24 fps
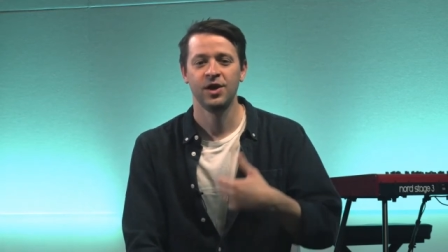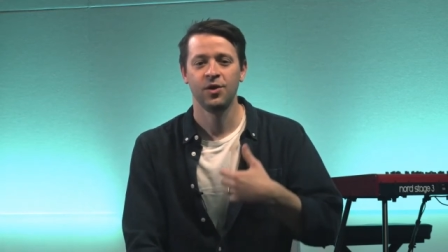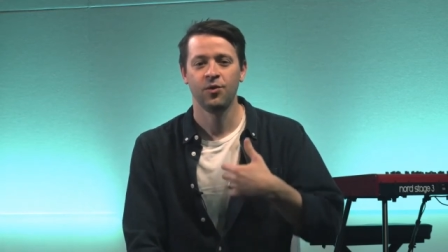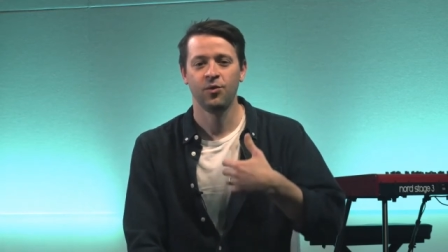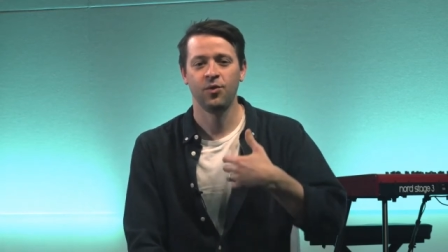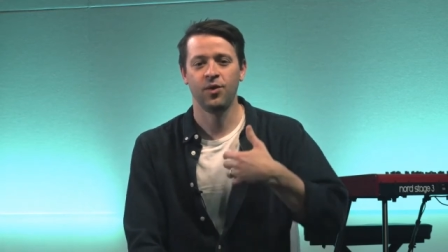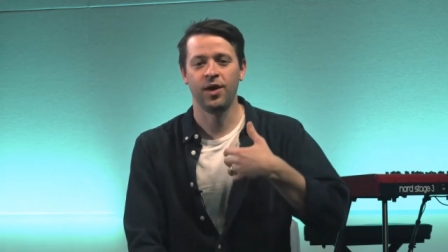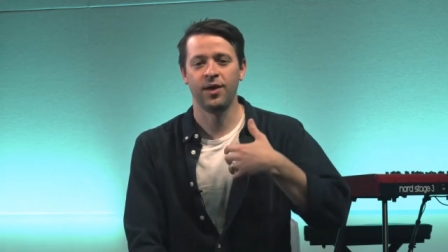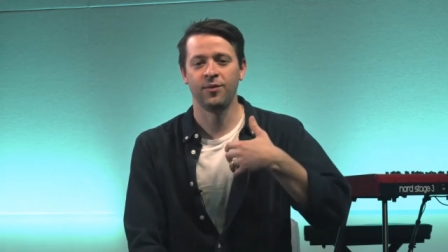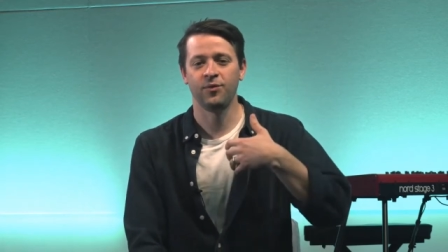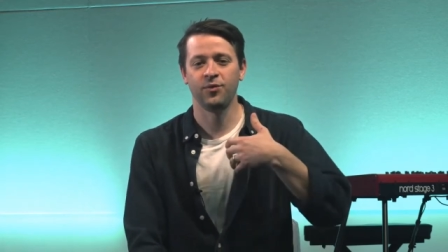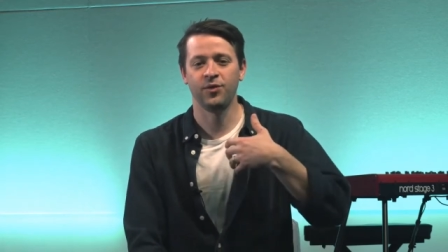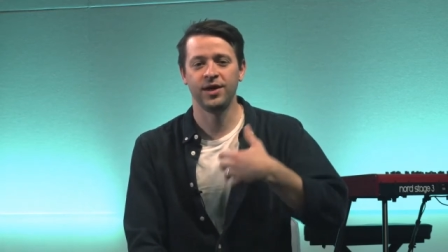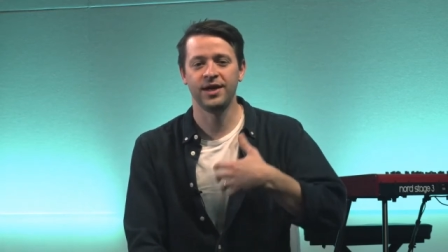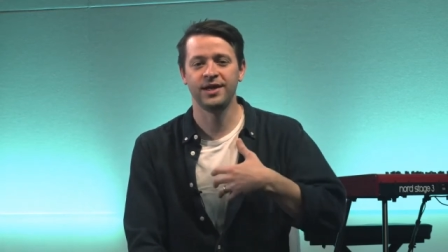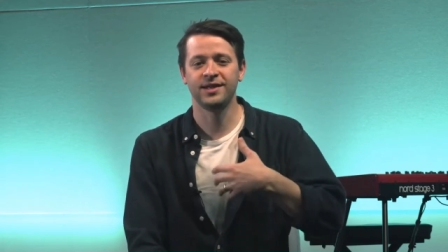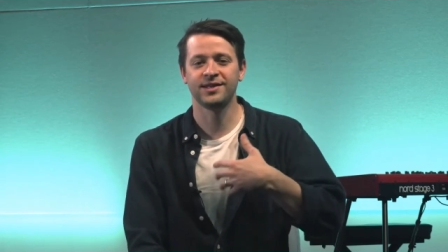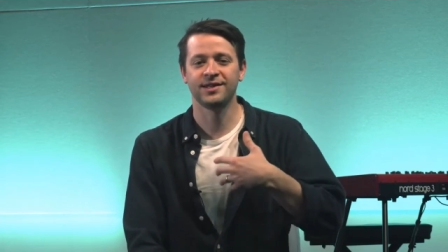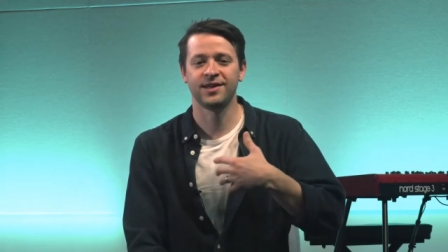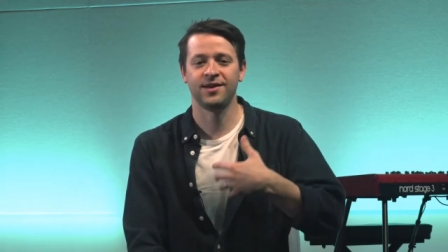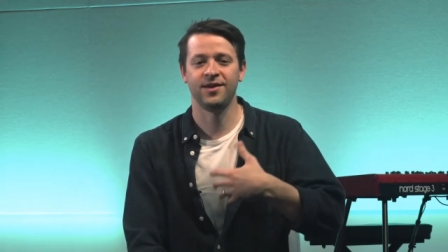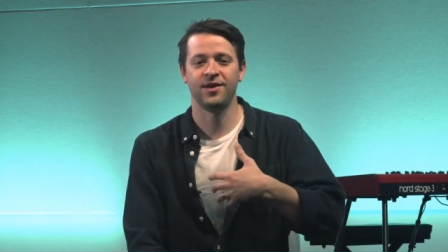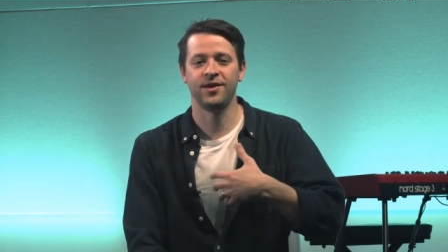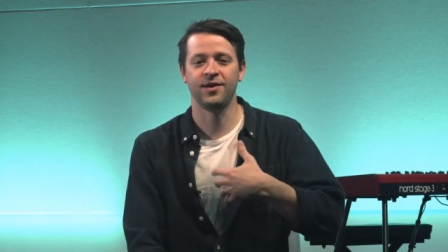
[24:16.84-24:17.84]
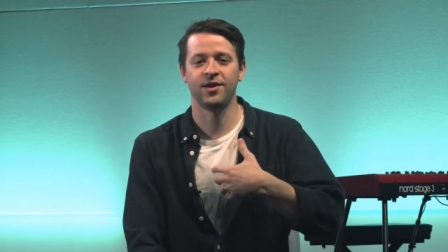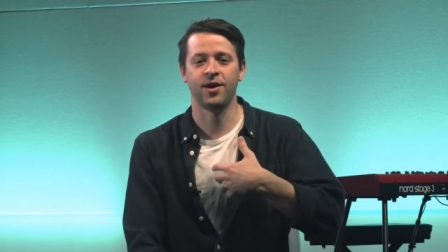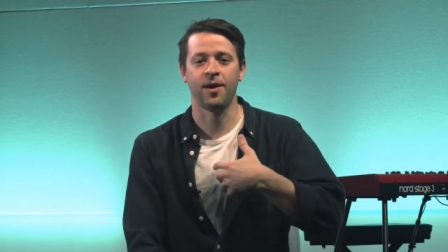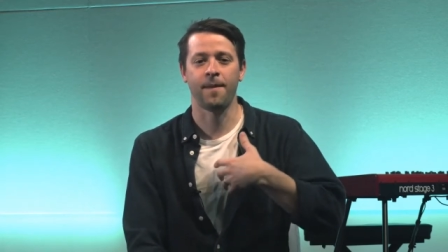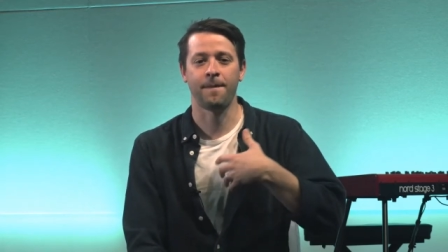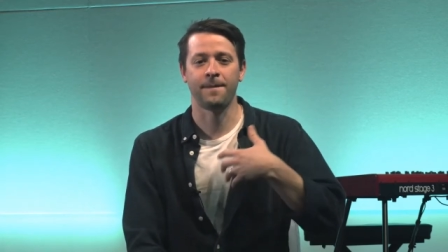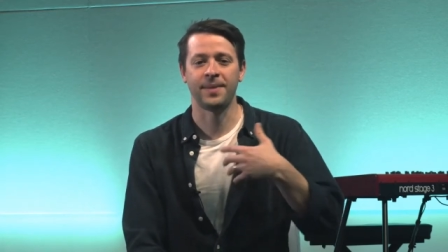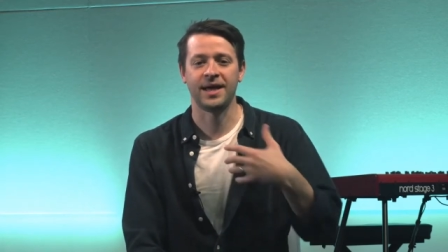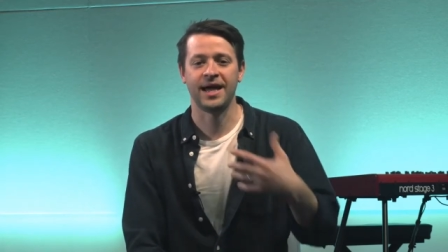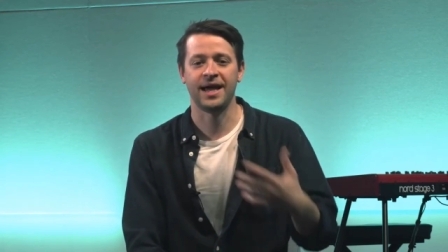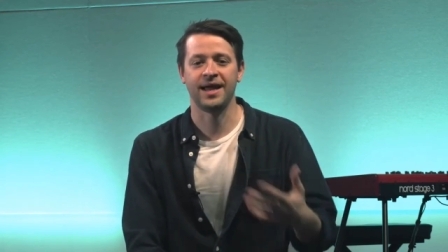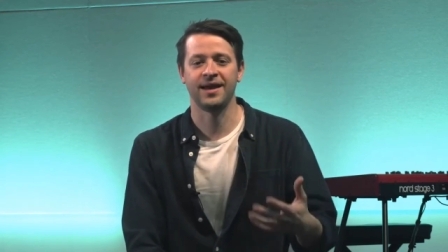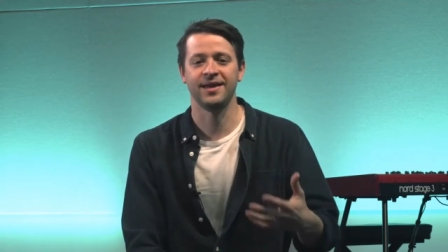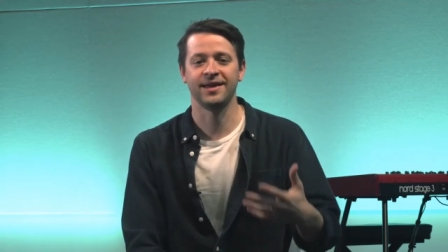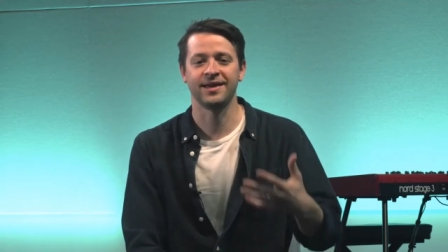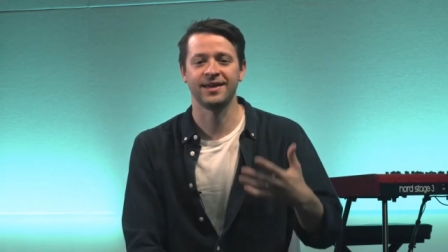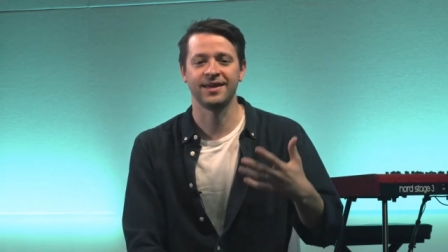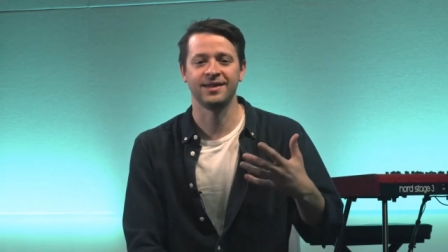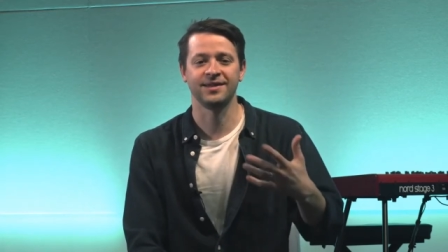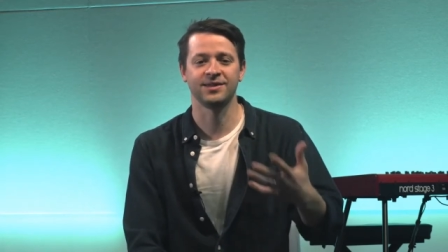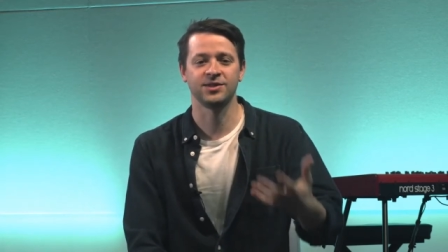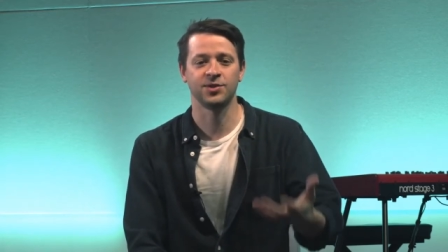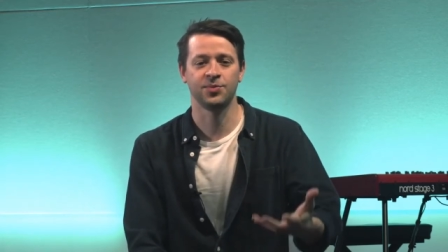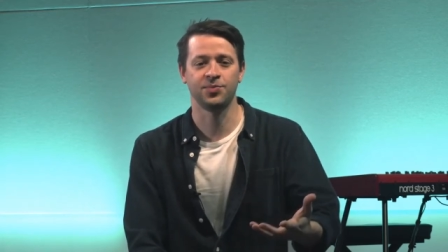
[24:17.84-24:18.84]
when we turn our panic
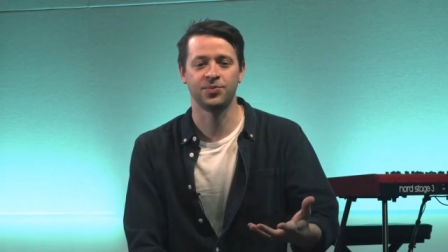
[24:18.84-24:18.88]
into